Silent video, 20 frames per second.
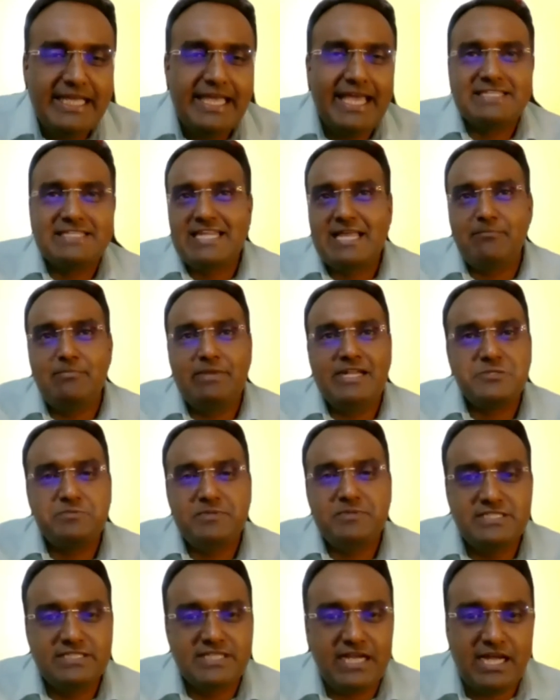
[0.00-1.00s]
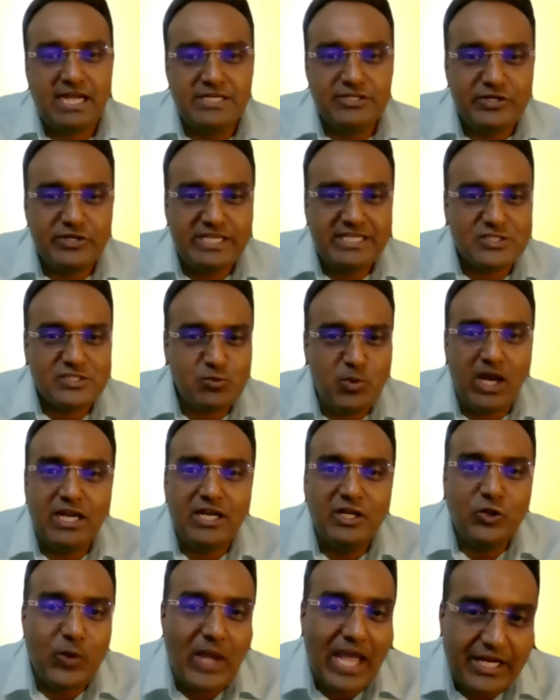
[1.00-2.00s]
establishments in the country swung
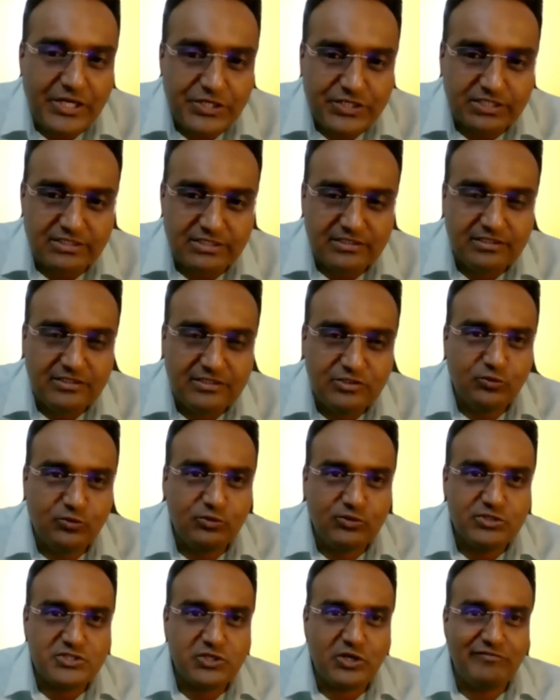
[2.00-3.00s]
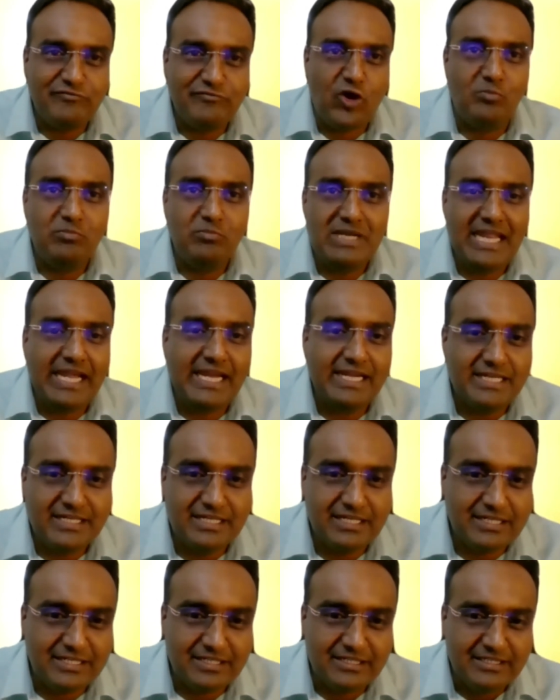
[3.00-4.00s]
into action to sort of formulate
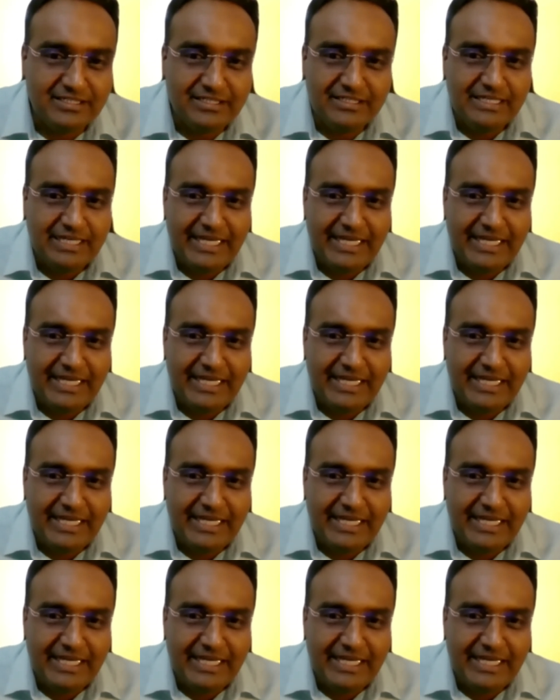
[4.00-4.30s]
a